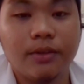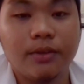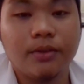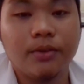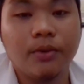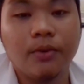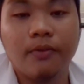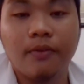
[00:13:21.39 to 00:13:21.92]

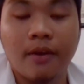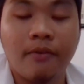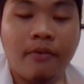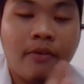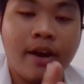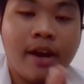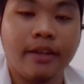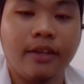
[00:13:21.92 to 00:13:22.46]
to a
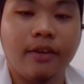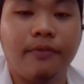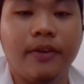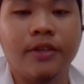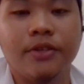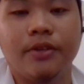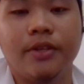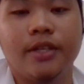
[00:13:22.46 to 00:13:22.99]
variety of
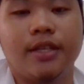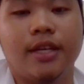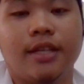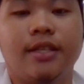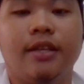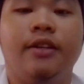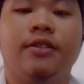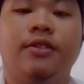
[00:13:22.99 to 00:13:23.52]
injuries as
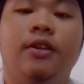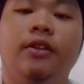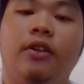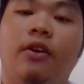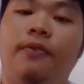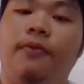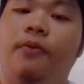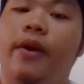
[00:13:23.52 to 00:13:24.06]
a result
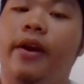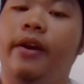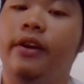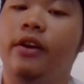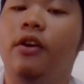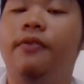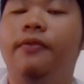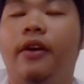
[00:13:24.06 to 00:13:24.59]
of wearing of